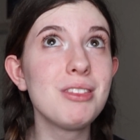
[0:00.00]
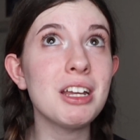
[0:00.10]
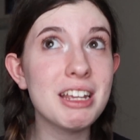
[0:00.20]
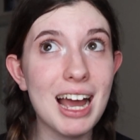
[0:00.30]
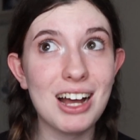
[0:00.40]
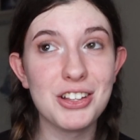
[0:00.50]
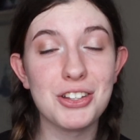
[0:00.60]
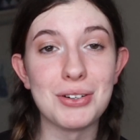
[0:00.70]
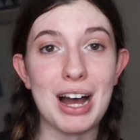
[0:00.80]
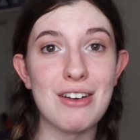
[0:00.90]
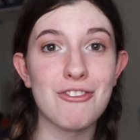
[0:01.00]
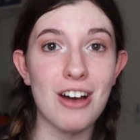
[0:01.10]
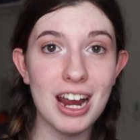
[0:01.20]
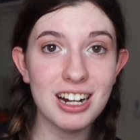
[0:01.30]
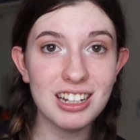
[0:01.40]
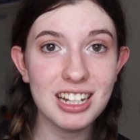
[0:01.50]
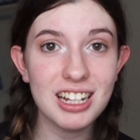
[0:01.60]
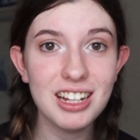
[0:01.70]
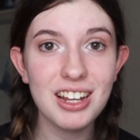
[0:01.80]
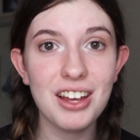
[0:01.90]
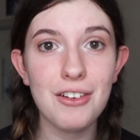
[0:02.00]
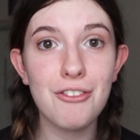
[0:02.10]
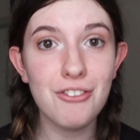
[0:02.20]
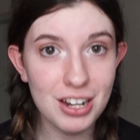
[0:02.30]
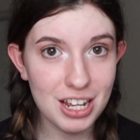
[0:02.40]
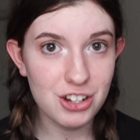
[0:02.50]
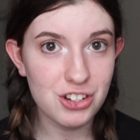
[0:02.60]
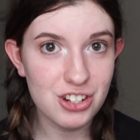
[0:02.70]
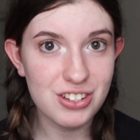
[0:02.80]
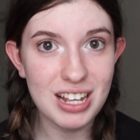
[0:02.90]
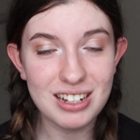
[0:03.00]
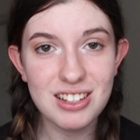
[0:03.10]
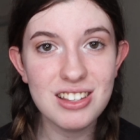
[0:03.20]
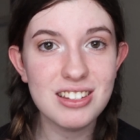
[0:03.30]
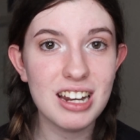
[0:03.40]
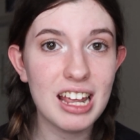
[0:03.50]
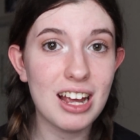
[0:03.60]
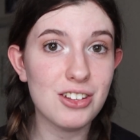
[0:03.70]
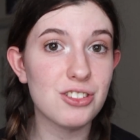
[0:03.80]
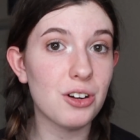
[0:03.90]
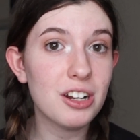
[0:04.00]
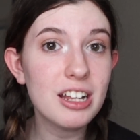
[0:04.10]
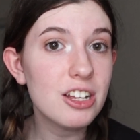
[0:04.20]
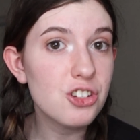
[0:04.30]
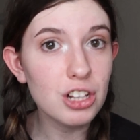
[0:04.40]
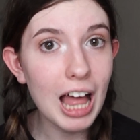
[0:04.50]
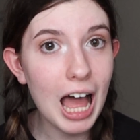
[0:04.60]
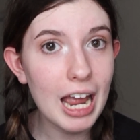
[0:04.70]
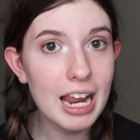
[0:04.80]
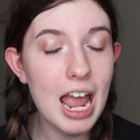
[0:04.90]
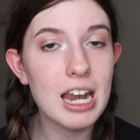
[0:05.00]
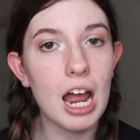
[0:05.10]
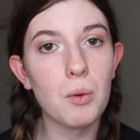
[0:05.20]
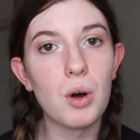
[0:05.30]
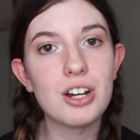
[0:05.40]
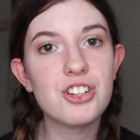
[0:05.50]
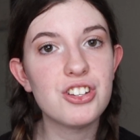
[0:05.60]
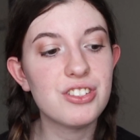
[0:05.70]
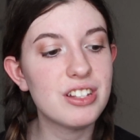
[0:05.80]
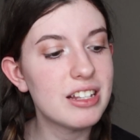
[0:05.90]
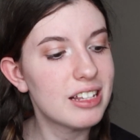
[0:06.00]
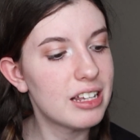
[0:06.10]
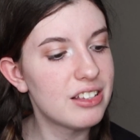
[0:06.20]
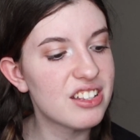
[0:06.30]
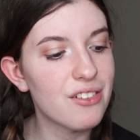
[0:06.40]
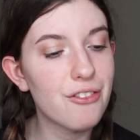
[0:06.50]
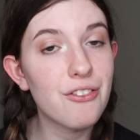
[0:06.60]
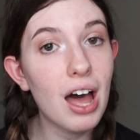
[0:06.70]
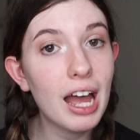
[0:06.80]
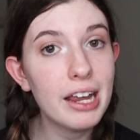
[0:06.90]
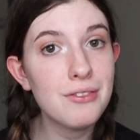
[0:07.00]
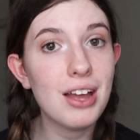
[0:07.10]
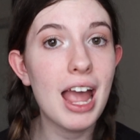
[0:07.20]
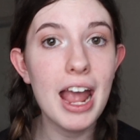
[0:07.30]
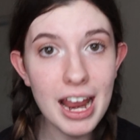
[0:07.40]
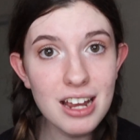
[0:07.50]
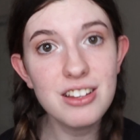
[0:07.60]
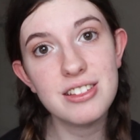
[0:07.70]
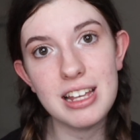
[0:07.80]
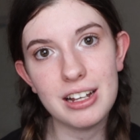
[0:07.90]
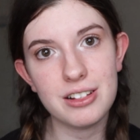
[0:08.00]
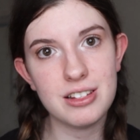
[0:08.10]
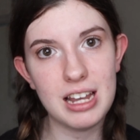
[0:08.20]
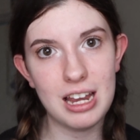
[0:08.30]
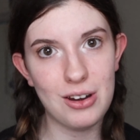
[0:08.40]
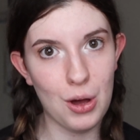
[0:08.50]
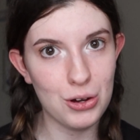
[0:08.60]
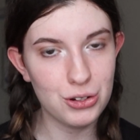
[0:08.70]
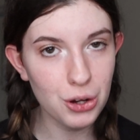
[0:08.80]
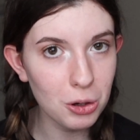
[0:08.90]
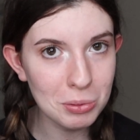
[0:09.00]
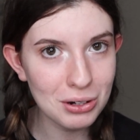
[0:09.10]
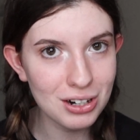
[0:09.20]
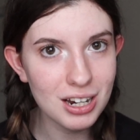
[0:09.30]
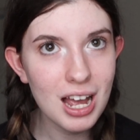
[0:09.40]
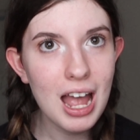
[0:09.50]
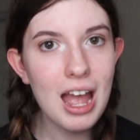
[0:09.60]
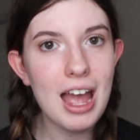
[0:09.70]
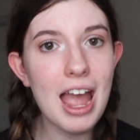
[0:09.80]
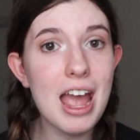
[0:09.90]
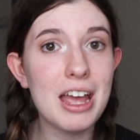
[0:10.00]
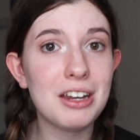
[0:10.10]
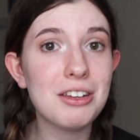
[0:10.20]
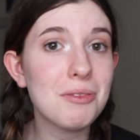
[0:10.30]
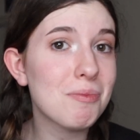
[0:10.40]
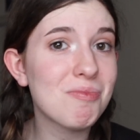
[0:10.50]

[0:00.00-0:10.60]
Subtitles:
yeah, so I finally finished Sex and the City. I started it in July, and I watched seasons 5 and 6 in October, and